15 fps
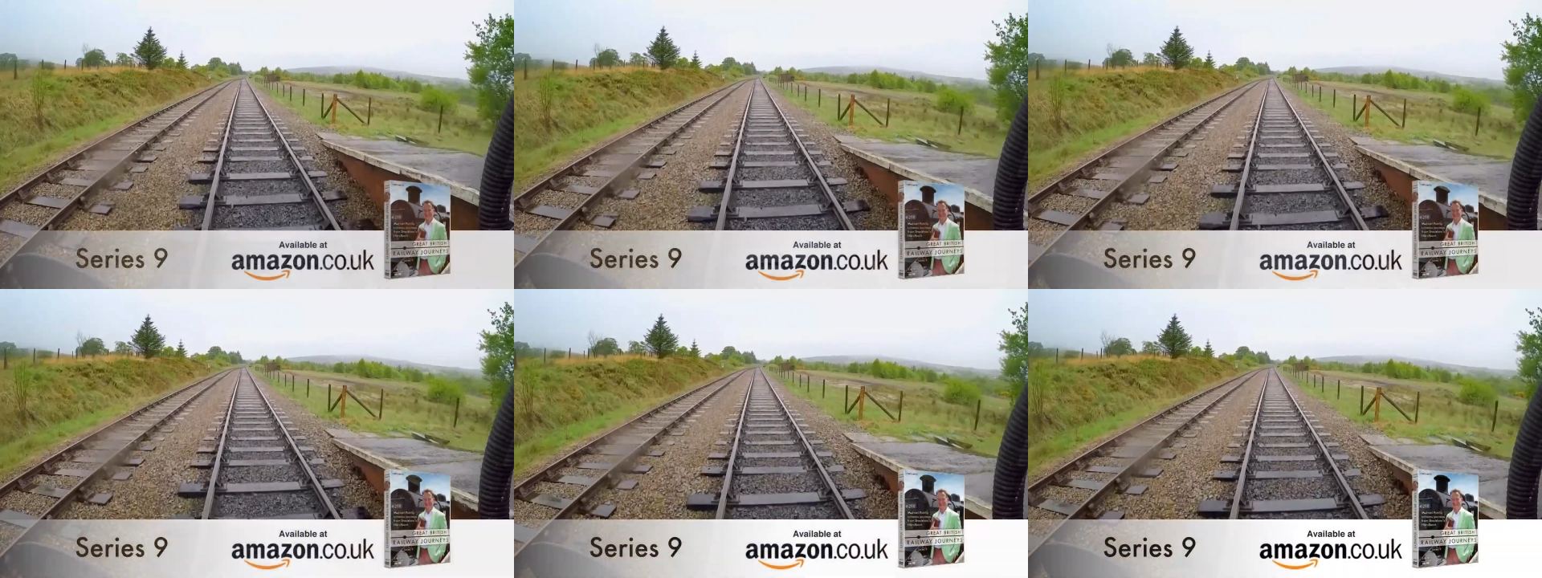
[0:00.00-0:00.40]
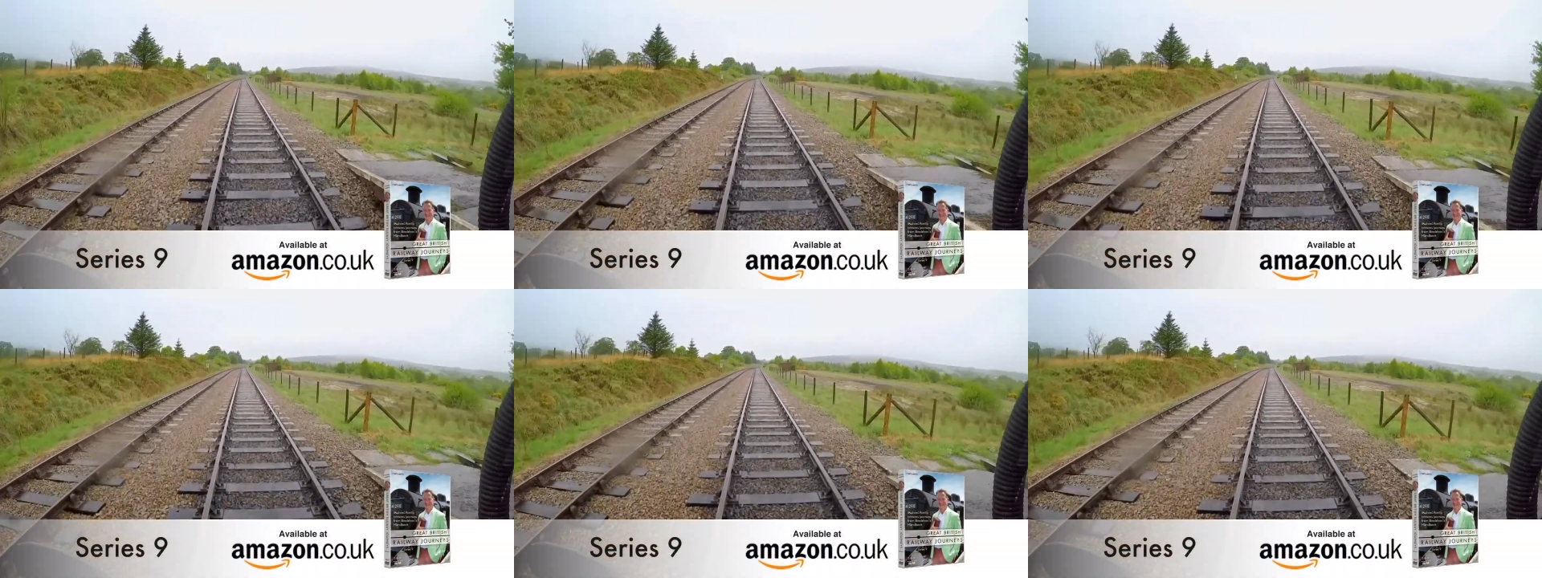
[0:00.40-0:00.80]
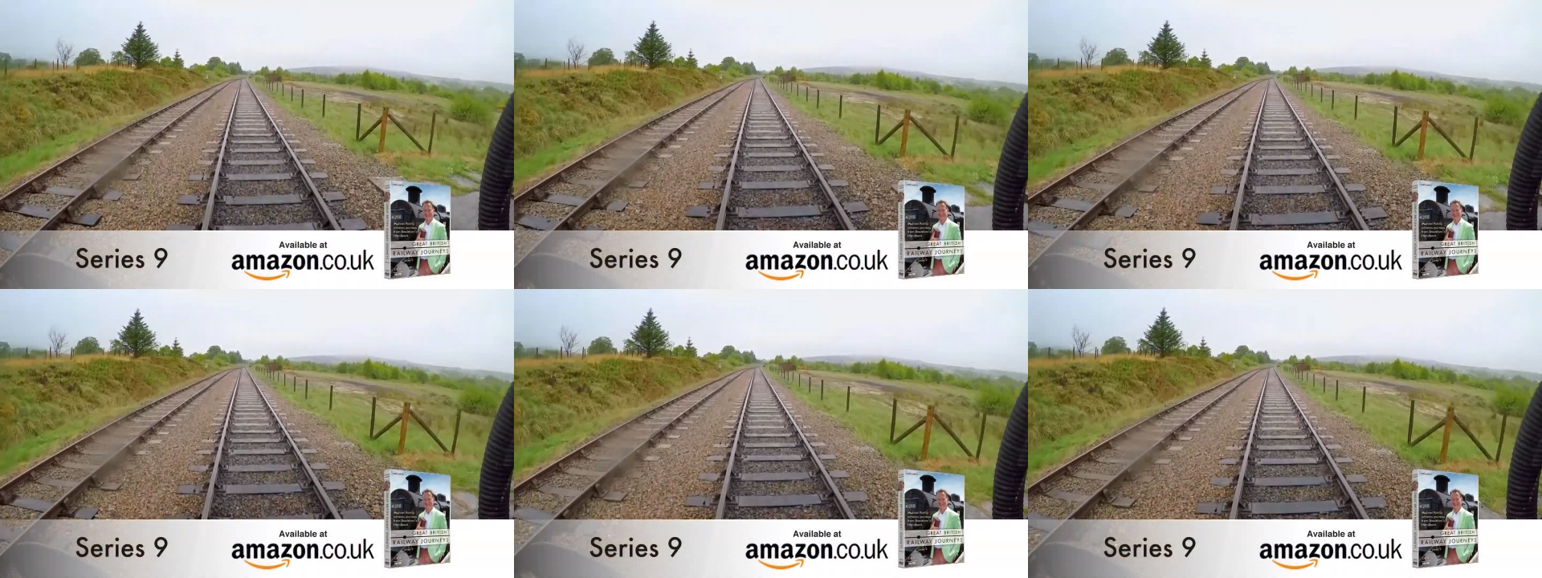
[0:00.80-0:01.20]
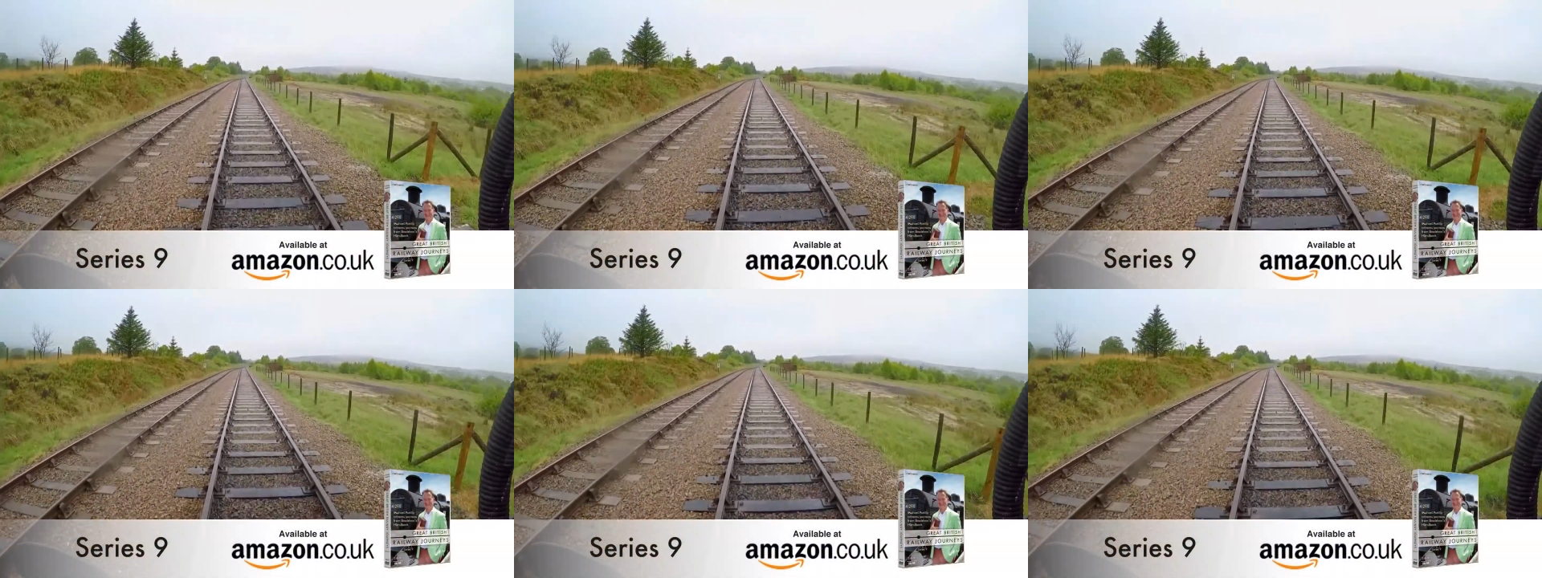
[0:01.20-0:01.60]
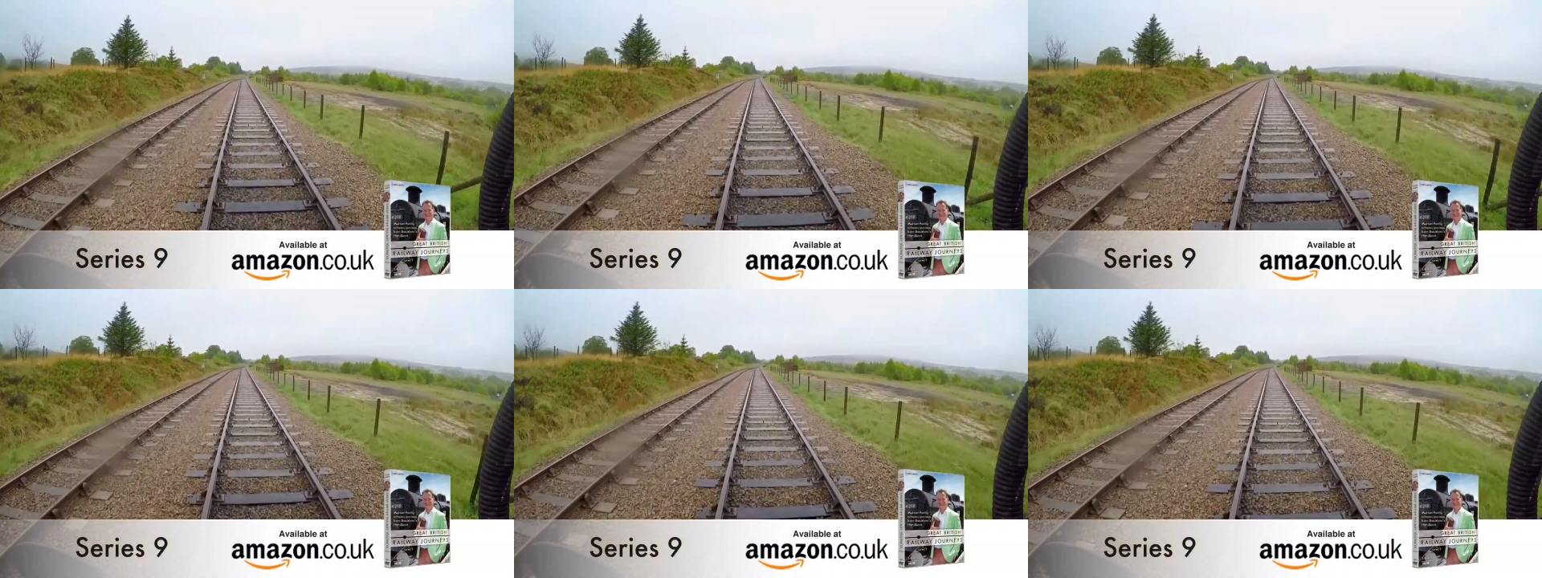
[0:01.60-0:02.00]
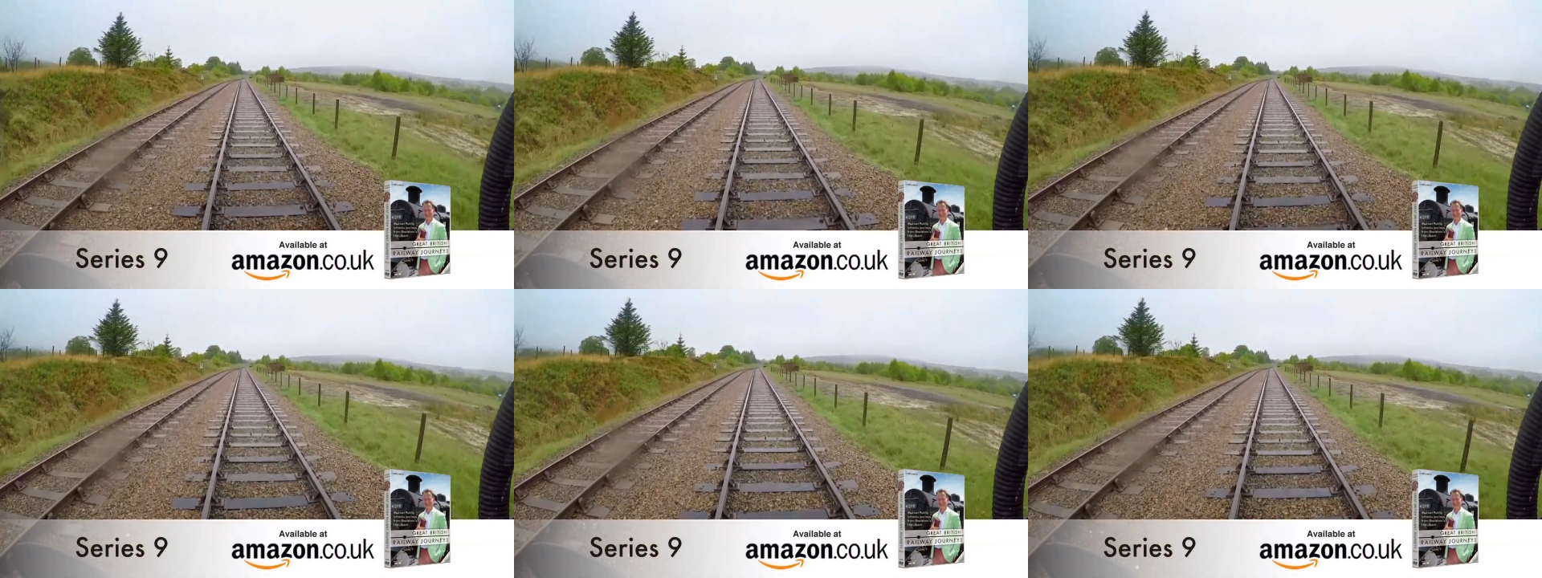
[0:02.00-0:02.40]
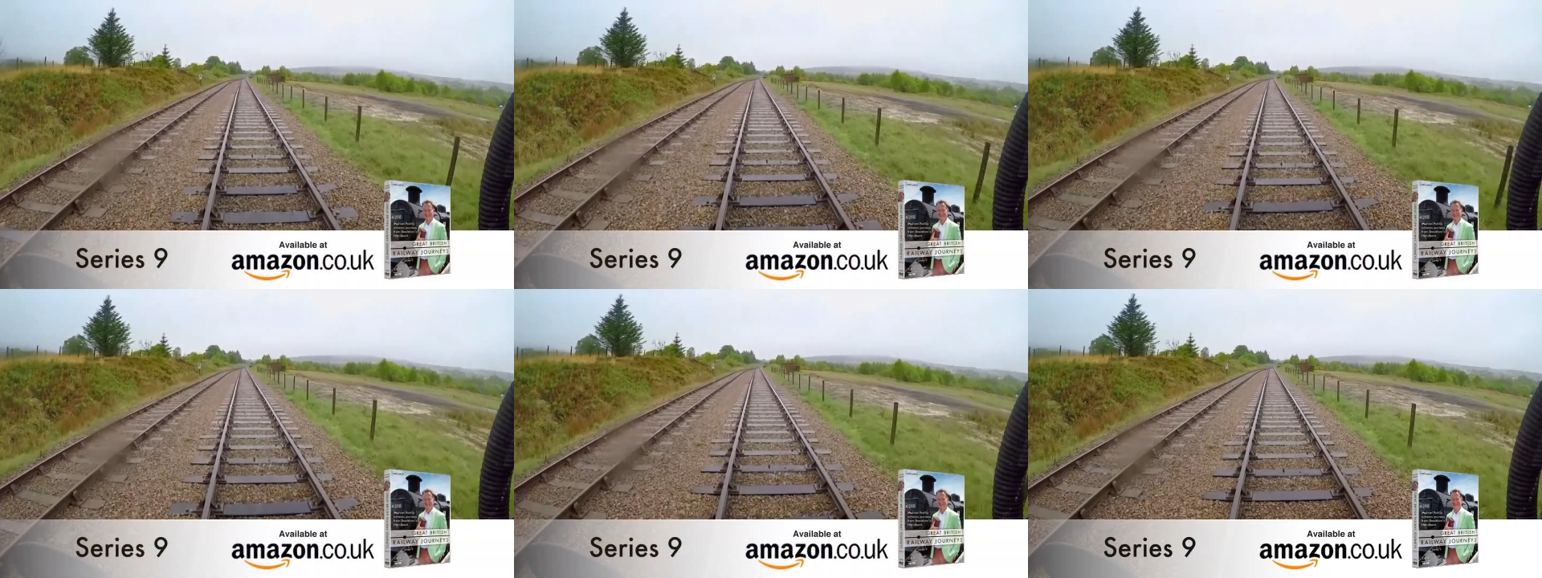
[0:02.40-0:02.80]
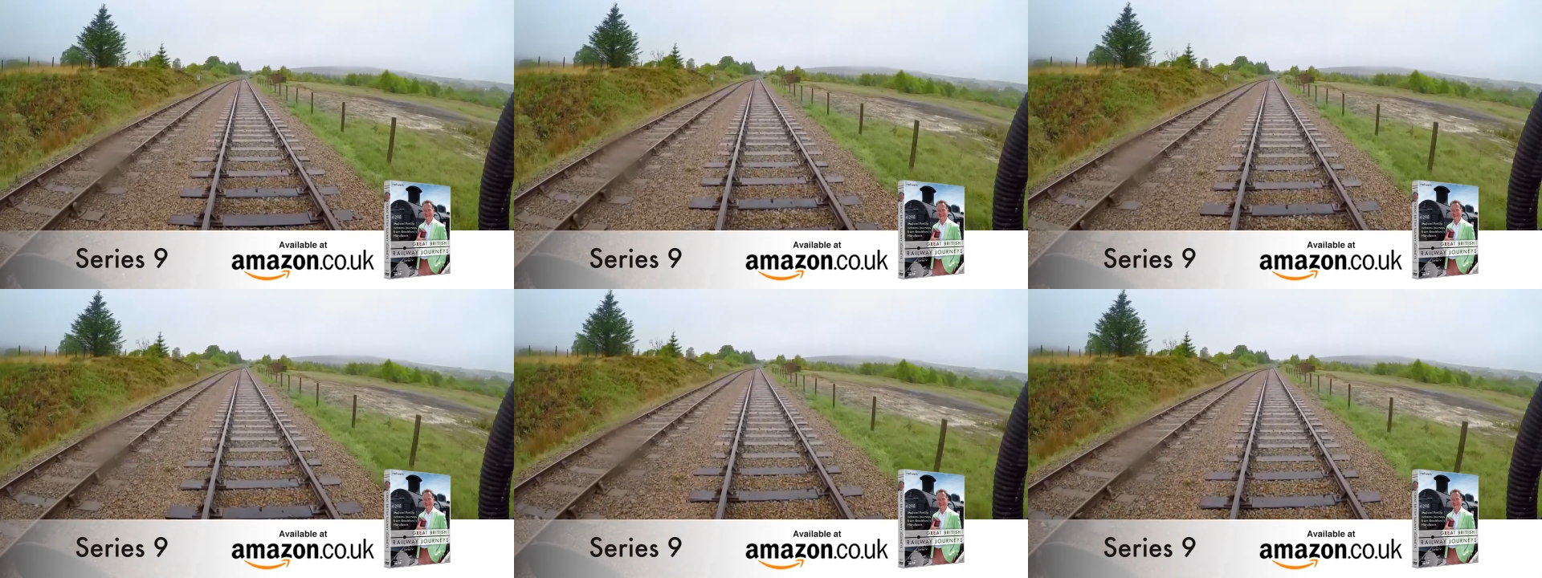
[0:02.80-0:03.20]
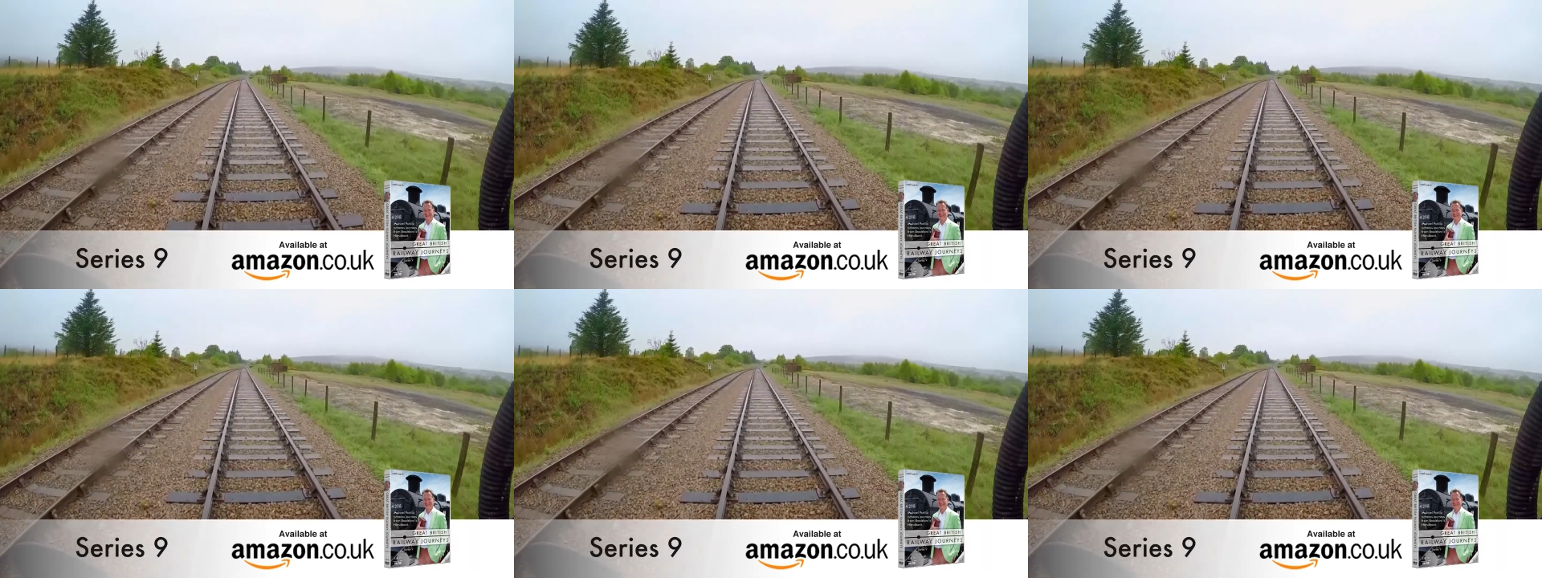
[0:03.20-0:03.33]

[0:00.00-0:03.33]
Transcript: No face is visible, so there are no lips to read.